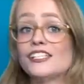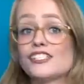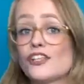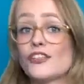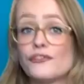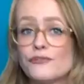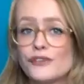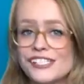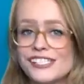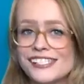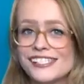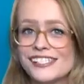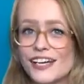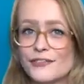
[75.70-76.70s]
So the first
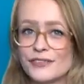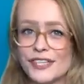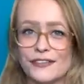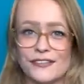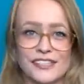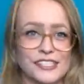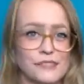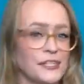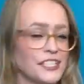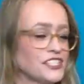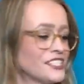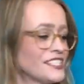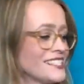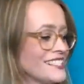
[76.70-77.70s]
discovery of this
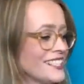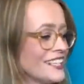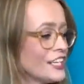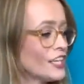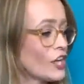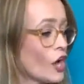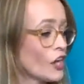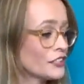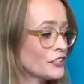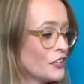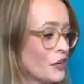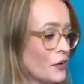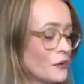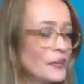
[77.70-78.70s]
species did not
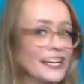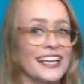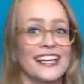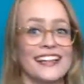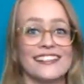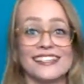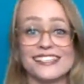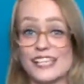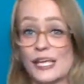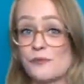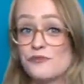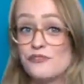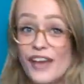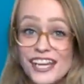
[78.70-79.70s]
go in the
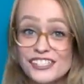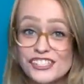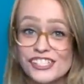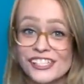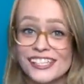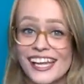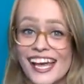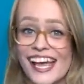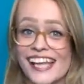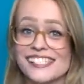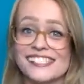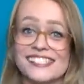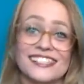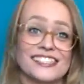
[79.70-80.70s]
same fashion
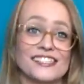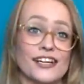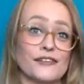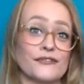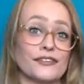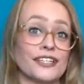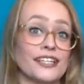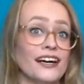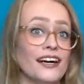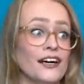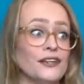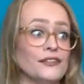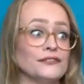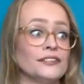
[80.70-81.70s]
as the discovery
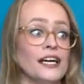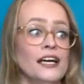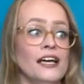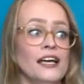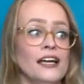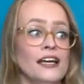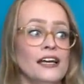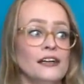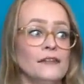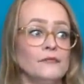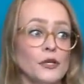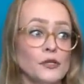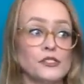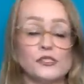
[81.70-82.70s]
of
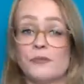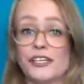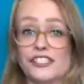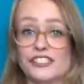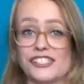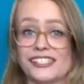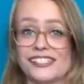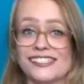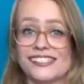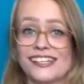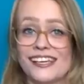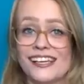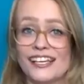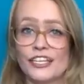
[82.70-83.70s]
most
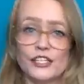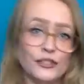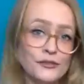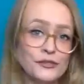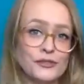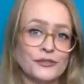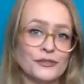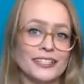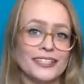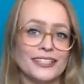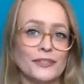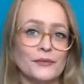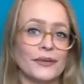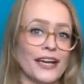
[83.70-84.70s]
species.
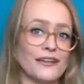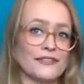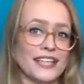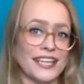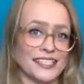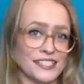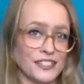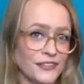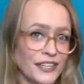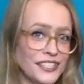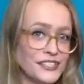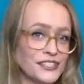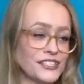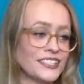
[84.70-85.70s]
Usually we have an
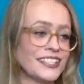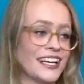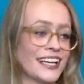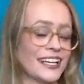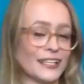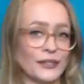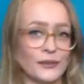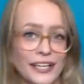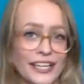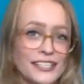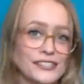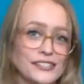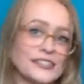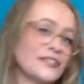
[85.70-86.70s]
excavation at a
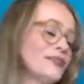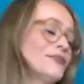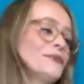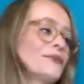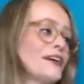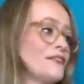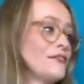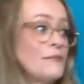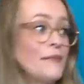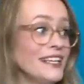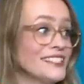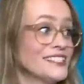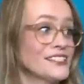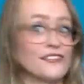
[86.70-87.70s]
location where
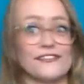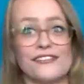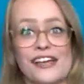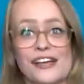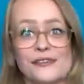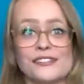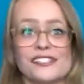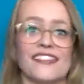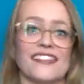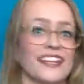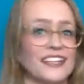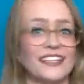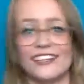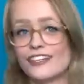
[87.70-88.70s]
remains are found, and
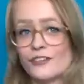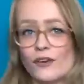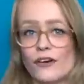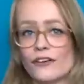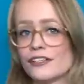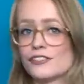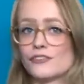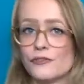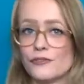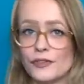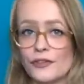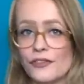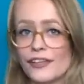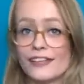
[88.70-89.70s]
then later on it's
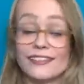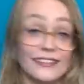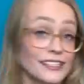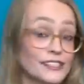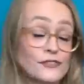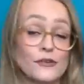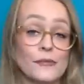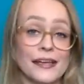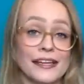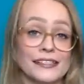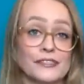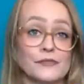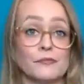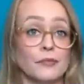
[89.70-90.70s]
revealed that these
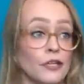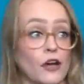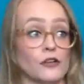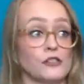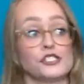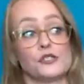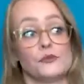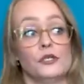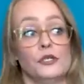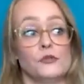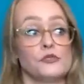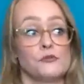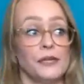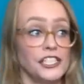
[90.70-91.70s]
remains belong to a
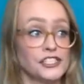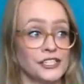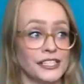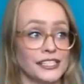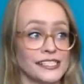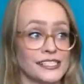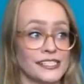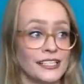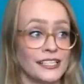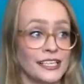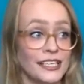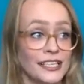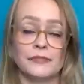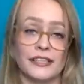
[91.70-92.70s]
new species.
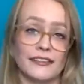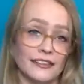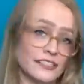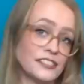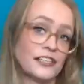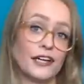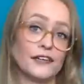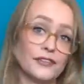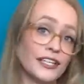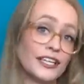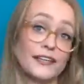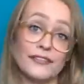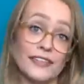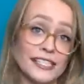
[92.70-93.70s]
But the
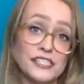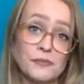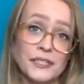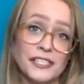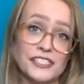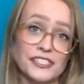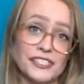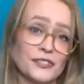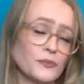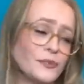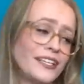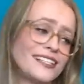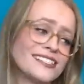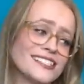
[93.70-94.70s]
discovery of this species
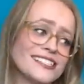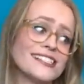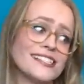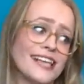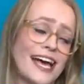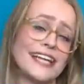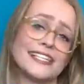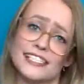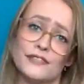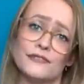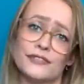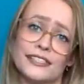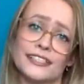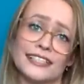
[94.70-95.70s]
went a tad
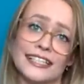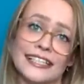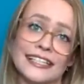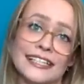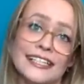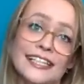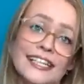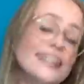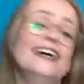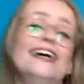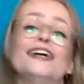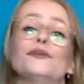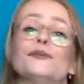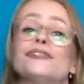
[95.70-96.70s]
differently.
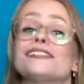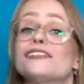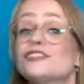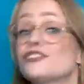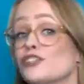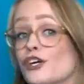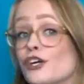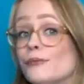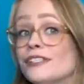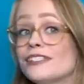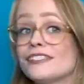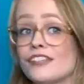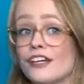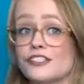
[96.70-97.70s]
It was the
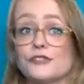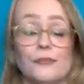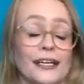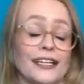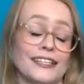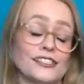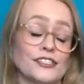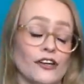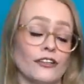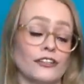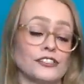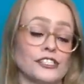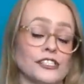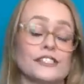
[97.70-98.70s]
German-Dutch
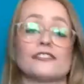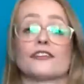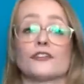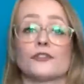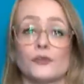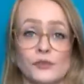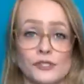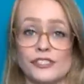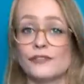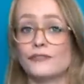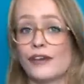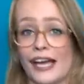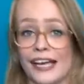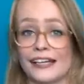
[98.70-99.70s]
paleontologist
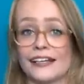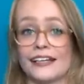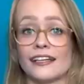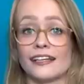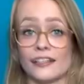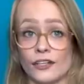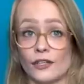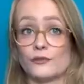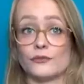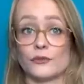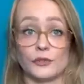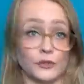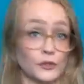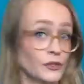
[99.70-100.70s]
Gustav Heinrich Ralph
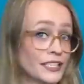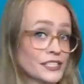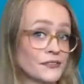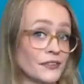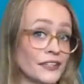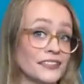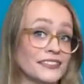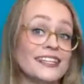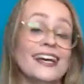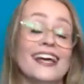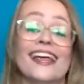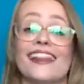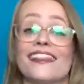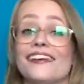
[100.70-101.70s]
von Koenigswald
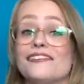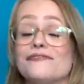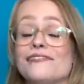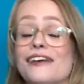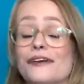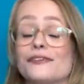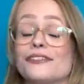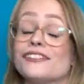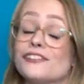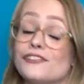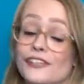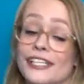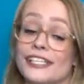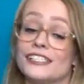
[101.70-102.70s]
that found
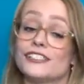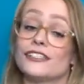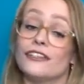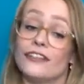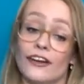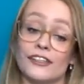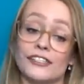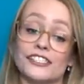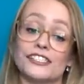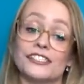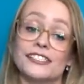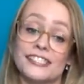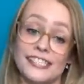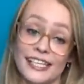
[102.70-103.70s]
strange
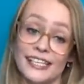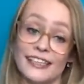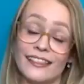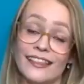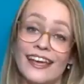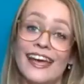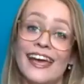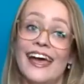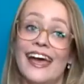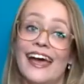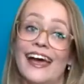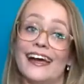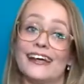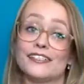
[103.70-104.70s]
large teeth
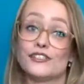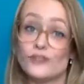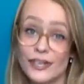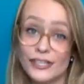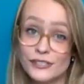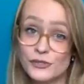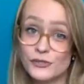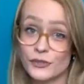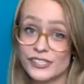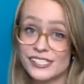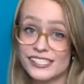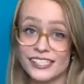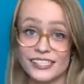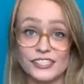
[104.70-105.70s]
at drug
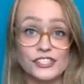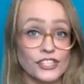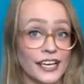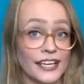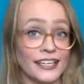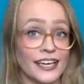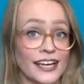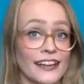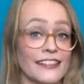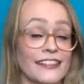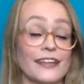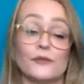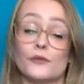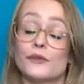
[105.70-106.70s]
stores in China
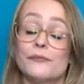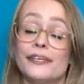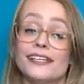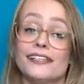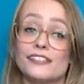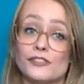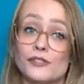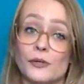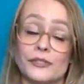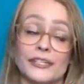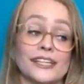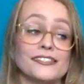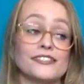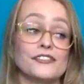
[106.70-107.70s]
that were being
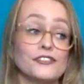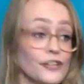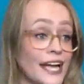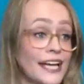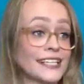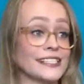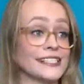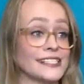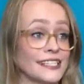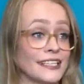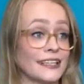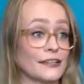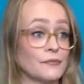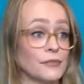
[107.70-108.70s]
sold as dragon
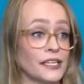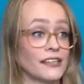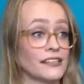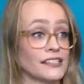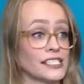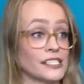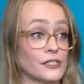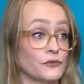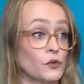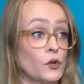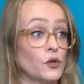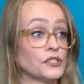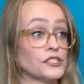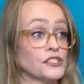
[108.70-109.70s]
teeth, because of
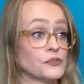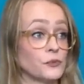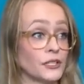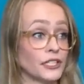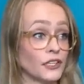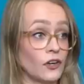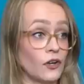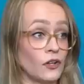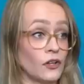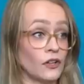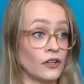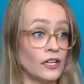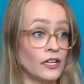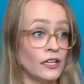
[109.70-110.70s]
course we
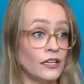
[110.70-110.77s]
call